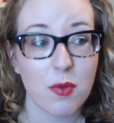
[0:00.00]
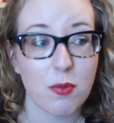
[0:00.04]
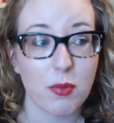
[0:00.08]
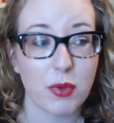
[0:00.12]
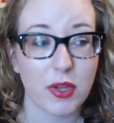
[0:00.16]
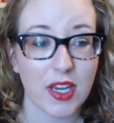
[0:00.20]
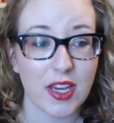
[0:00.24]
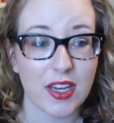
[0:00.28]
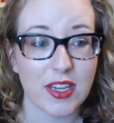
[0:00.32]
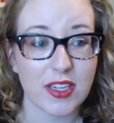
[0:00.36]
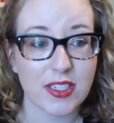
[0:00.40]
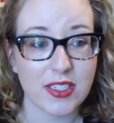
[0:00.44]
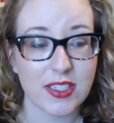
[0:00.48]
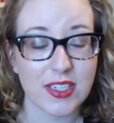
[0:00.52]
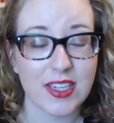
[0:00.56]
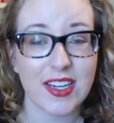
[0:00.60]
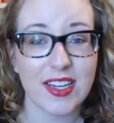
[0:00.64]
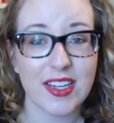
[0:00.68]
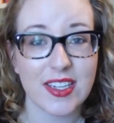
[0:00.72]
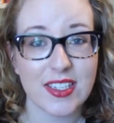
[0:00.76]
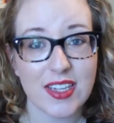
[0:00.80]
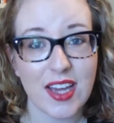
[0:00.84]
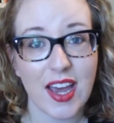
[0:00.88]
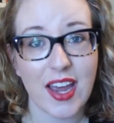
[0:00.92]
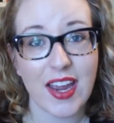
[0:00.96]
because it
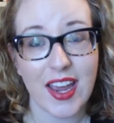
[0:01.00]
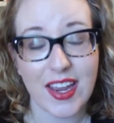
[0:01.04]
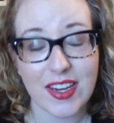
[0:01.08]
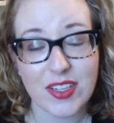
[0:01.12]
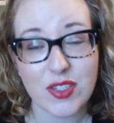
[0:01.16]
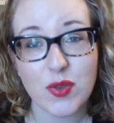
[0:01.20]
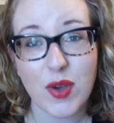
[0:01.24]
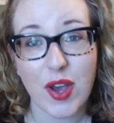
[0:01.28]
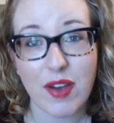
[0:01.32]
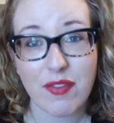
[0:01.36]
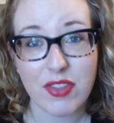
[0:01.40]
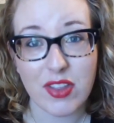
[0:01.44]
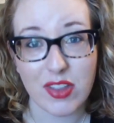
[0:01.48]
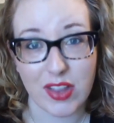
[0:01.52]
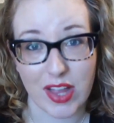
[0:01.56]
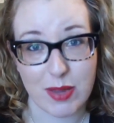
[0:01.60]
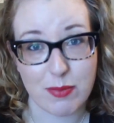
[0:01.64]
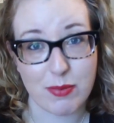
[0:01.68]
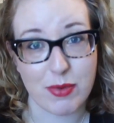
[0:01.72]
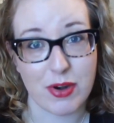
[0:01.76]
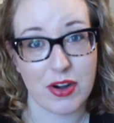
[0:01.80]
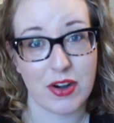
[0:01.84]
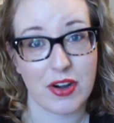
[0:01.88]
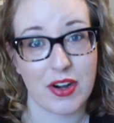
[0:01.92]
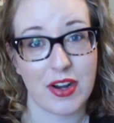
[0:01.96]
is, I do have the
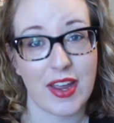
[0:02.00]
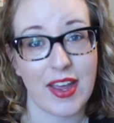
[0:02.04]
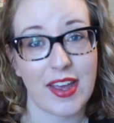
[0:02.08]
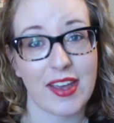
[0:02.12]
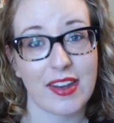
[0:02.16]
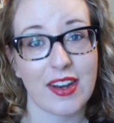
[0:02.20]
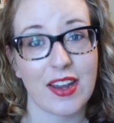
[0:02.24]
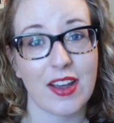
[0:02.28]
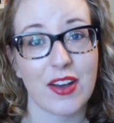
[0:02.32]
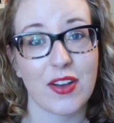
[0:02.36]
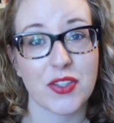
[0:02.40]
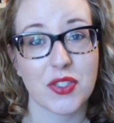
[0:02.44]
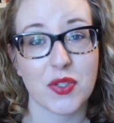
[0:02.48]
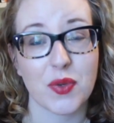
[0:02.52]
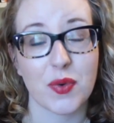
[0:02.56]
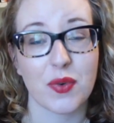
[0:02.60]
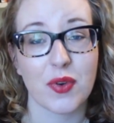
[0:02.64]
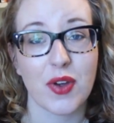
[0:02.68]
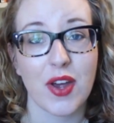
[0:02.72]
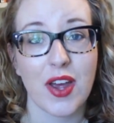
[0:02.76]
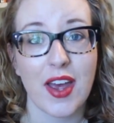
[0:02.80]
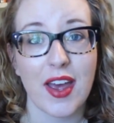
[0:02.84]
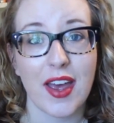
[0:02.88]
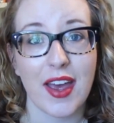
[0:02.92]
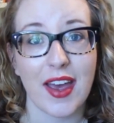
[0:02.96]
library and I
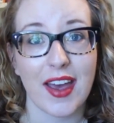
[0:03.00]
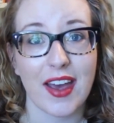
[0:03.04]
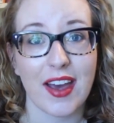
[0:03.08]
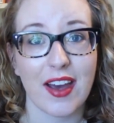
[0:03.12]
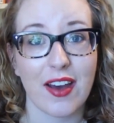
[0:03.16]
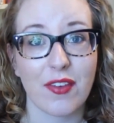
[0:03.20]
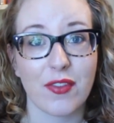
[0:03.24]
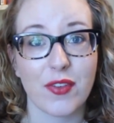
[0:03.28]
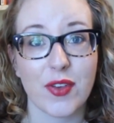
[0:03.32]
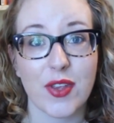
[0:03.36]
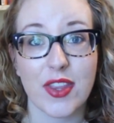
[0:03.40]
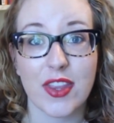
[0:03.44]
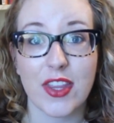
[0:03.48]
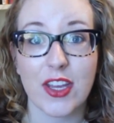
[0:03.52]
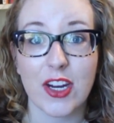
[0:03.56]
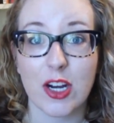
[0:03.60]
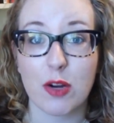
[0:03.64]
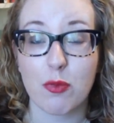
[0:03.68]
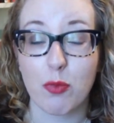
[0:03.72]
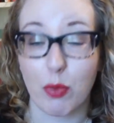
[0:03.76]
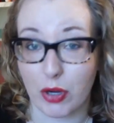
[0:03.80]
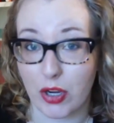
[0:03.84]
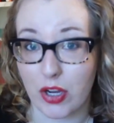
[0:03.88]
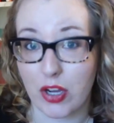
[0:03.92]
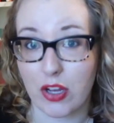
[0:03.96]
also have
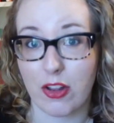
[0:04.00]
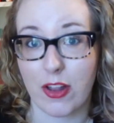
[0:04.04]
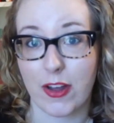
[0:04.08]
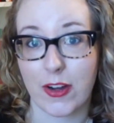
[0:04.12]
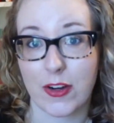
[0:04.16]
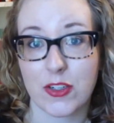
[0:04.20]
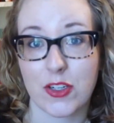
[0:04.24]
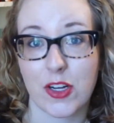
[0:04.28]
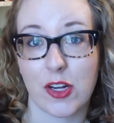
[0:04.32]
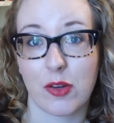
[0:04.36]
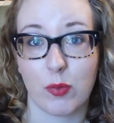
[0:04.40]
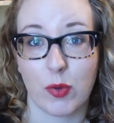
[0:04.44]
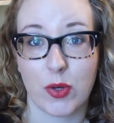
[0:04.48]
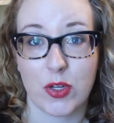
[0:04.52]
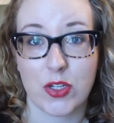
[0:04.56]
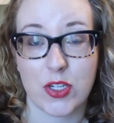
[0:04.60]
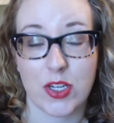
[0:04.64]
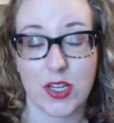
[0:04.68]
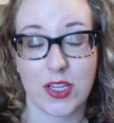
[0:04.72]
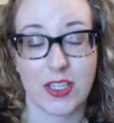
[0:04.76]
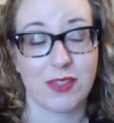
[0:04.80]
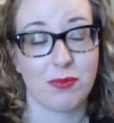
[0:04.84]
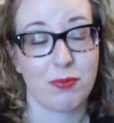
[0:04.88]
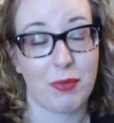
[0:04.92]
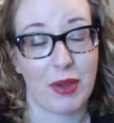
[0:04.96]
their book collection, which
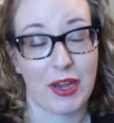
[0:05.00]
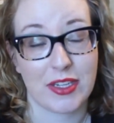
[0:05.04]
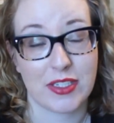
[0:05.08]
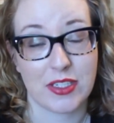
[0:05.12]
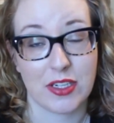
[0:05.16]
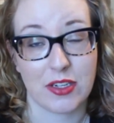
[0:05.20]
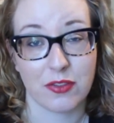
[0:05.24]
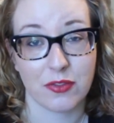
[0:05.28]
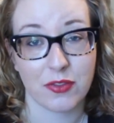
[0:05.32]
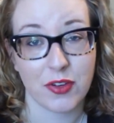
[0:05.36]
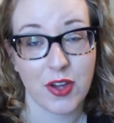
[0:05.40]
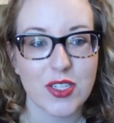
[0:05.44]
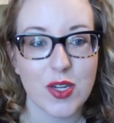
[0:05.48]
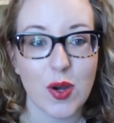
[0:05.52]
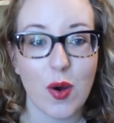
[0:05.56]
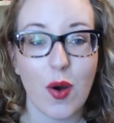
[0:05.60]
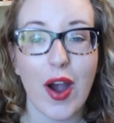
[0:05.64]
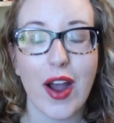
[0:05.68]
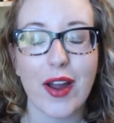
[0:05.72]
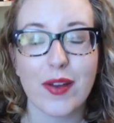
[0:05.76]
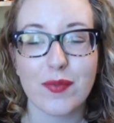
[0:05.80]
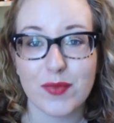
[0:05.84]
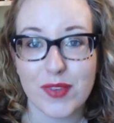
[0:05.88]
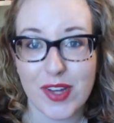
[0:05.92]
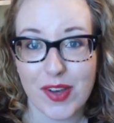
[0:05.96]
is massive. So
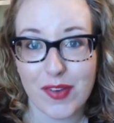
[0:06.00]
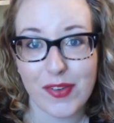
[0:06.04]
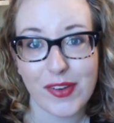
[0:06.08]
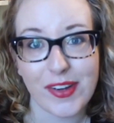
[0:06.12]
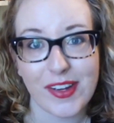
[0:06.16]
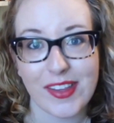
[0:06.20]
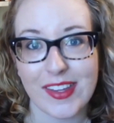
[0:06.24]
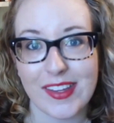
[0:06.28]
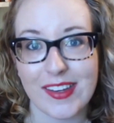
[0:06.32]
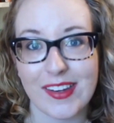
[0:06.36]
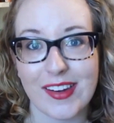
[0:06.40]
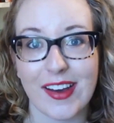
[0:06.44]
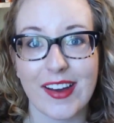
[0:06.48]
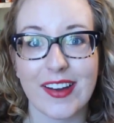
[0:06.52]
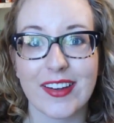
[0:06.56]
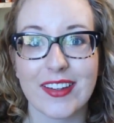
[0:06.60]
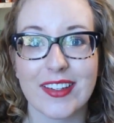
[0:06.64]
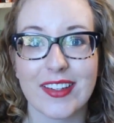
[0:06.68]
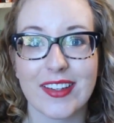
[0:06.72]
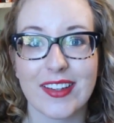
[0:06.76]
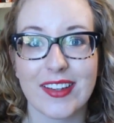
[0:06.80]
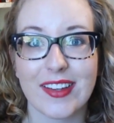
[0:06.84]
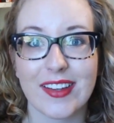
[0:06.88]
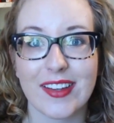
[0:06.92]
I'm definitely not